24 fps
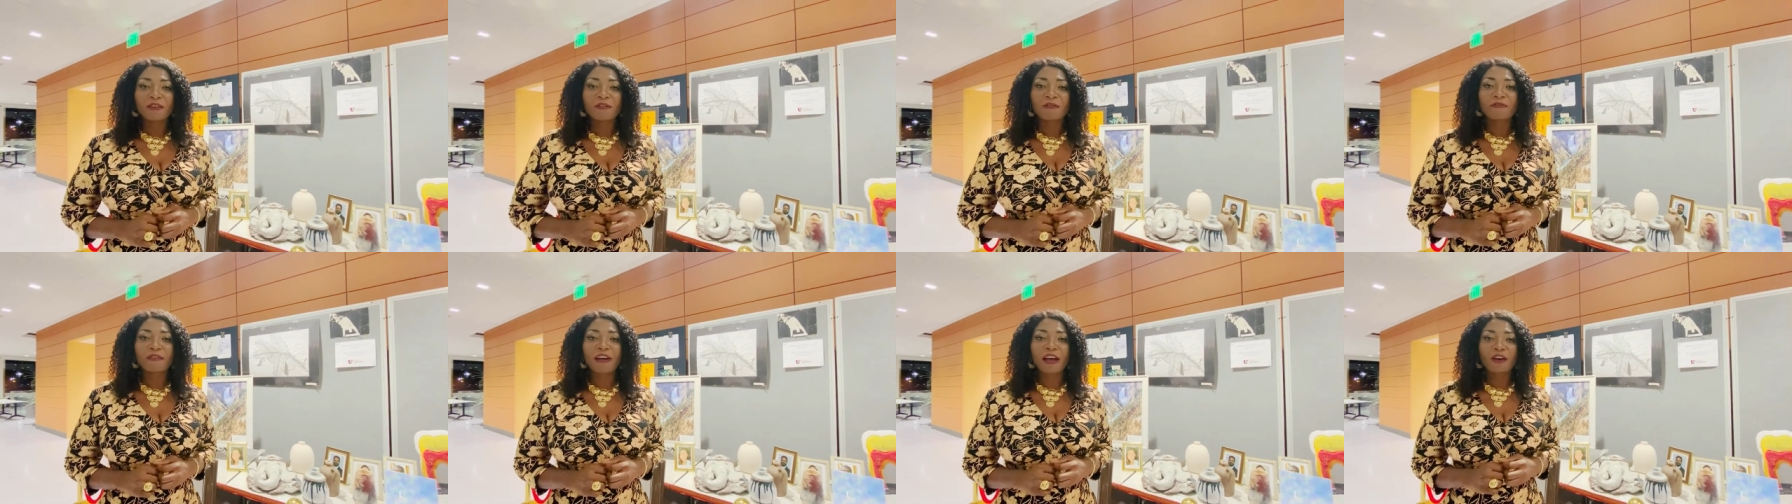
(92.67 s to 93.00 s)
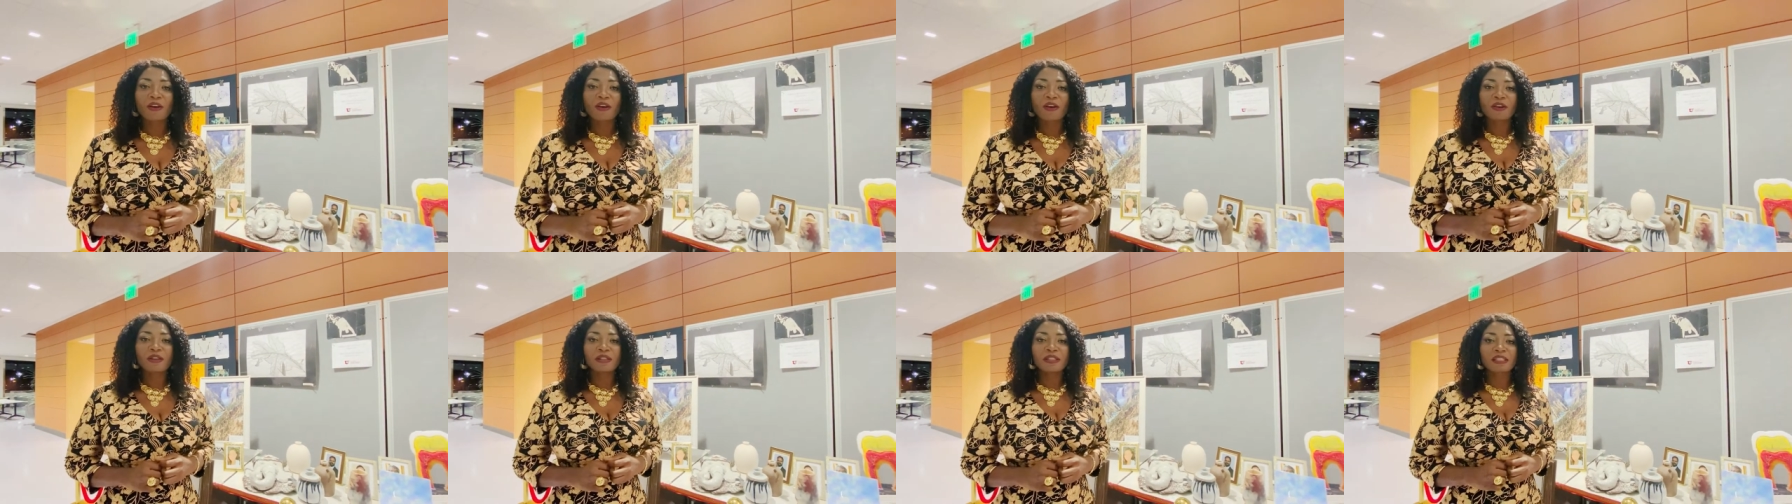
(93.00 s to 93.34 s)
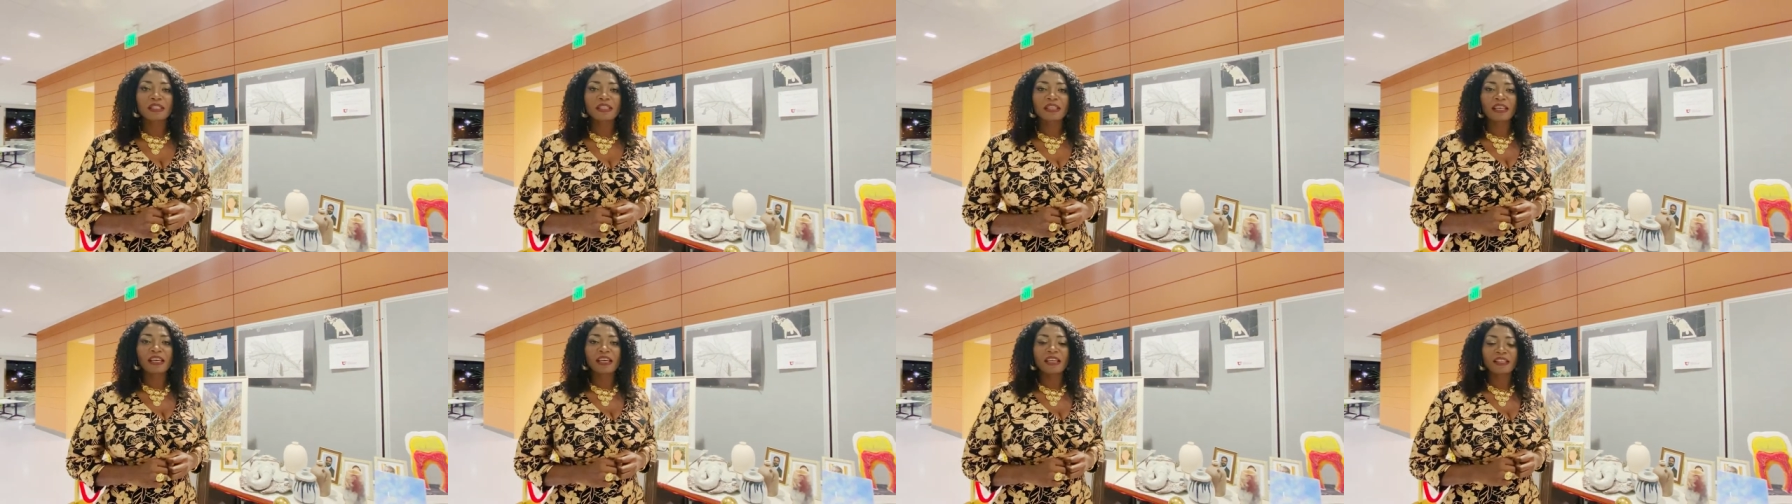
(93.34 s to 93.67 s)

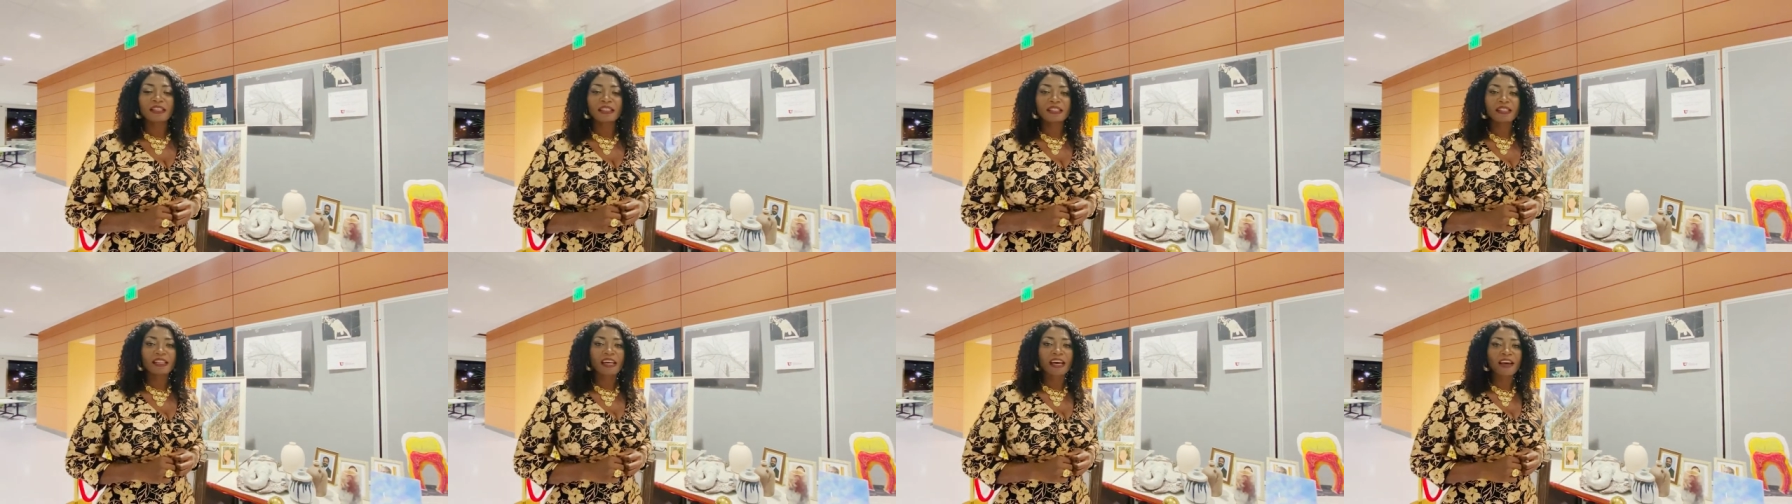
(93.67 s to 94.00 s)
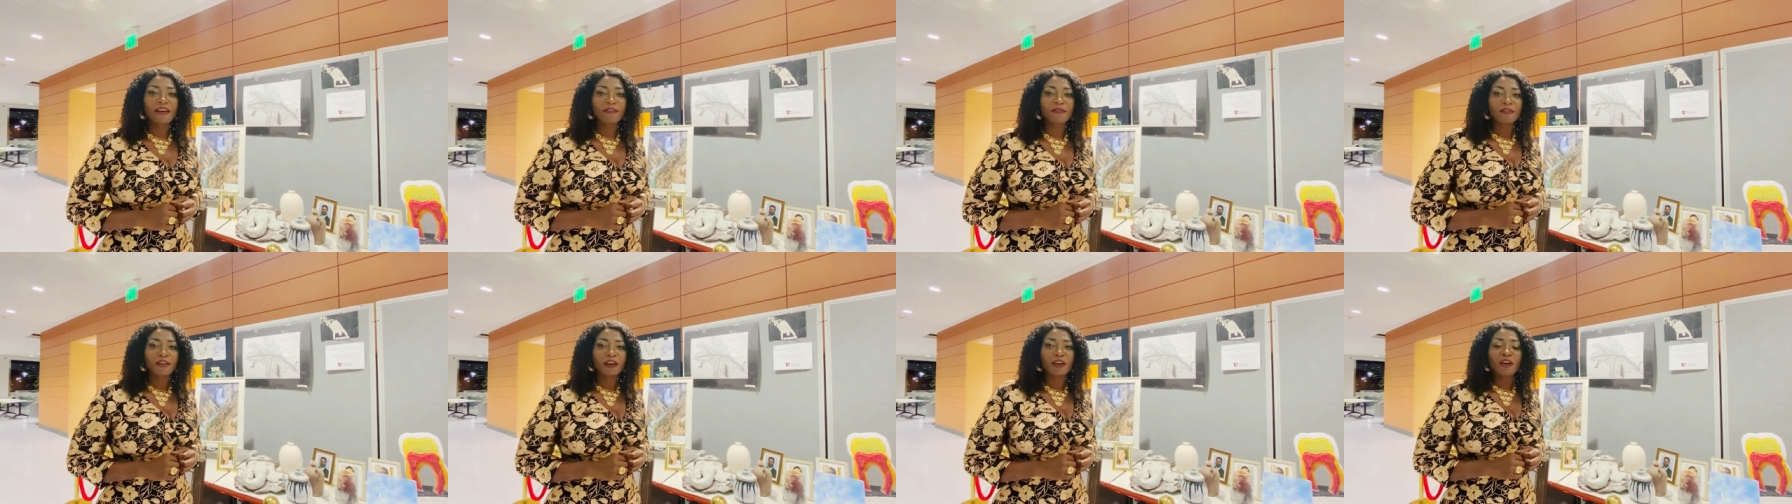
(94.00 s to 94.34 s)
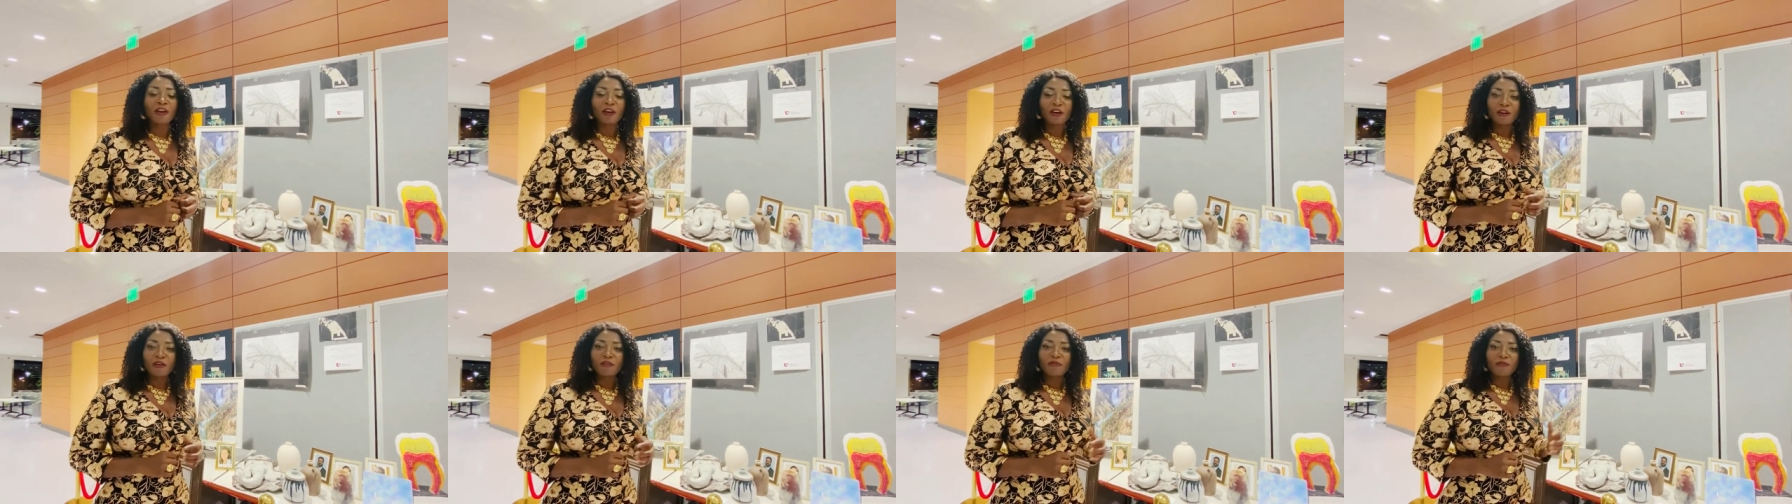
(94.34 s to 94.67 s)
faculty, and staff
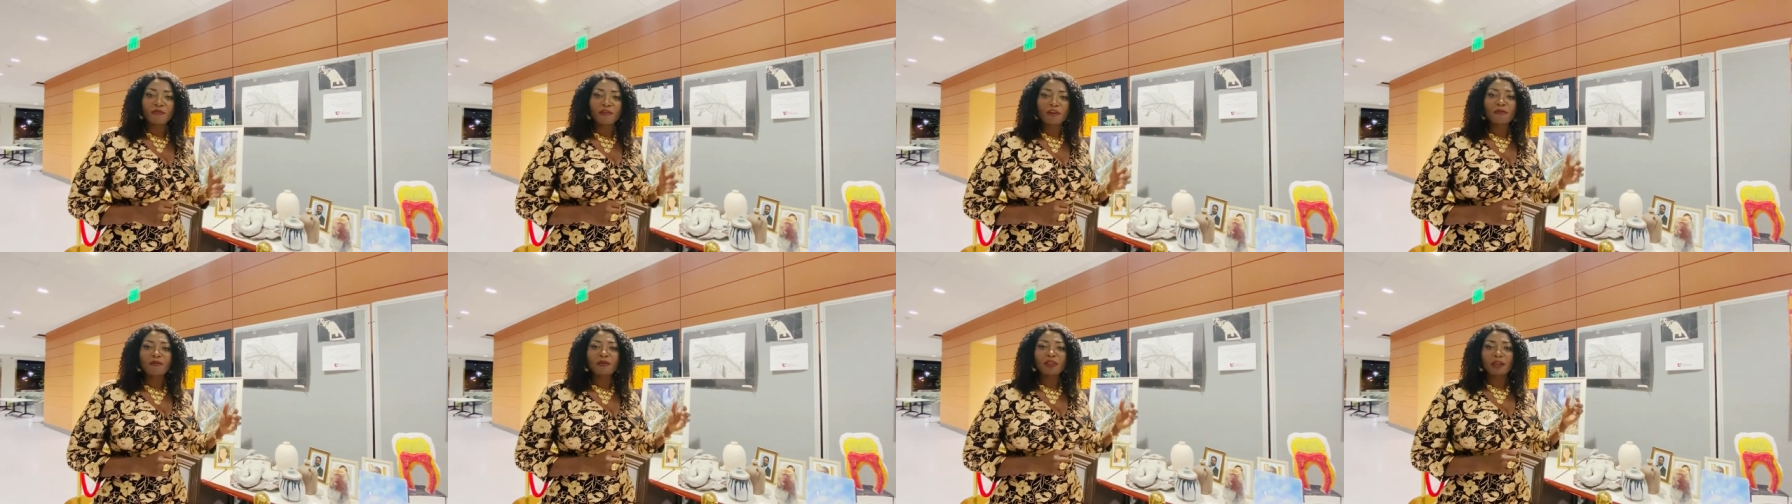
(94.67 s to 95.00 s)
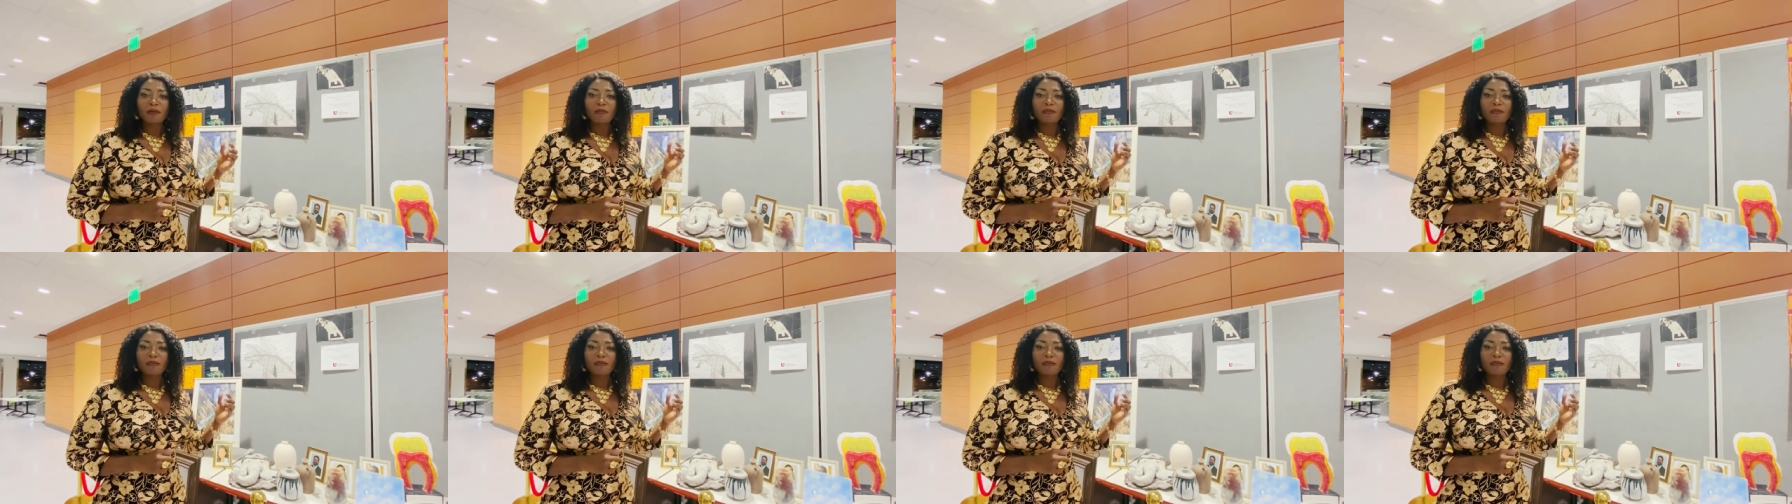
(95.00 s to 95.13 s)
from the